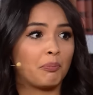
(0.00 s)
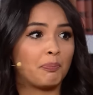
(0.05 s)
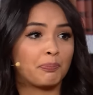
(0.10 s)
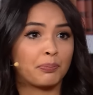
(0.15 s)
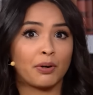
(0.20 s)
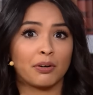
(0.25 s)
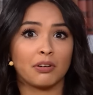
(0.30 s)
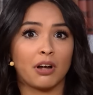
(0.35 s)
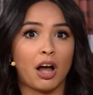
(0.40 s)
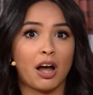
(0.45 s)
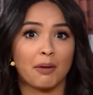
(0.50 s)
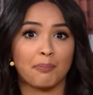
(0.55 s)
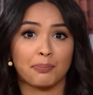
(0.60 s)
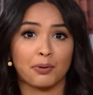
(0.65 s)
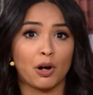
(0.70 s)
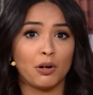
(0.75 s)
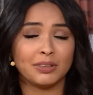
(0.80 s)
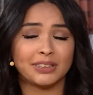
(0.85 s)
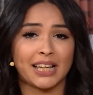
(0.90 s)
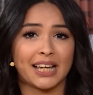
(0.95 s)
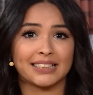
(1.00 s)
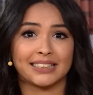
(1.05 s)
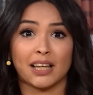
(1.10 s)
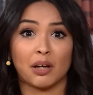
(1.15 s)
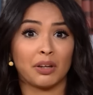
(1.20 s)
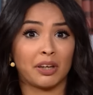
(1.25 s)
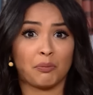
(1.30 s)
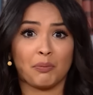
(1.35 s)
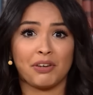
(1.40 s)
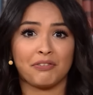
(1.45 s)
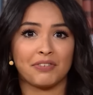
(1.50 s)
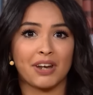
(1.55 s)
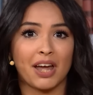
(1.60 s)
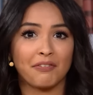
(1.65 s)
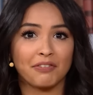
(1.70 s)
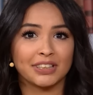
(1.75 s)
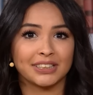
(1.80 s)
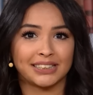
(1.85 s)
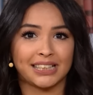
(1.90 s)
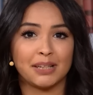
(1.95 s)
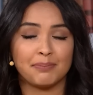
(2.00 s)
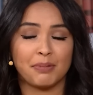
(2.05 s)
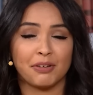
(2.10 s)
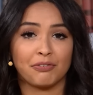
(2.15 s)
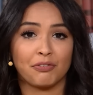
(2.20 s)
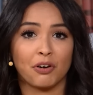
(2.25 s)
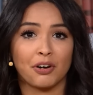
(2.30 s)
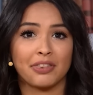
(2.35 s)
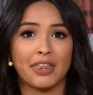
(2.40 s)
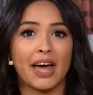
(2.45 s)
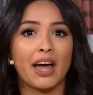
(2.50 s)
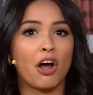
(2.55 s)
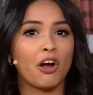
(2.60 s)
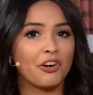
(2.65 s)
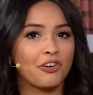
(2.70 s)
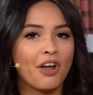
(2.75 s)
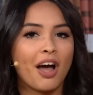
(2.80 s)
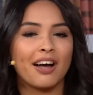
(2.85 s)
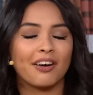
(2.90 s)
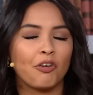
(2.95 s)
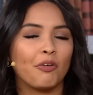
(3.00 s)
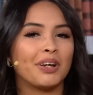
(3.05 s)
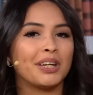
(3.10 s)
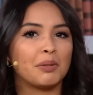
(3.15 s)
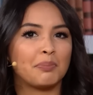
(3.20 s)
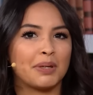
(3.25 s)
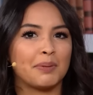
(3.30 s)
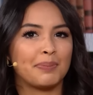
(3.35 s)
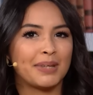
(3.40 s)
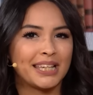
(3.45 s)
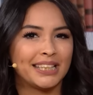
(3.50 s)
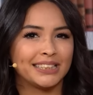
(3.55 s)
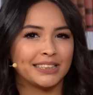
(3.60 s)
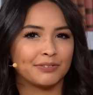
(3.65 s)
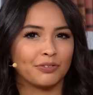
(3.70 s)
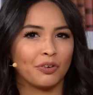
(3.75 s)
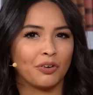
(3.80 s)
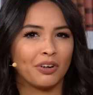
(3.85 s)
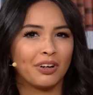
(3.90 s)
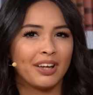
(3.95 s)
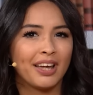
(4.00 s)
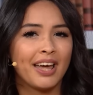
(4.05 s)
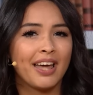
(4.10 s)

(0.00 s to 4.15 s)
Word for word: Pro, uh, protests that we've never seen before that are not going to be peaceful.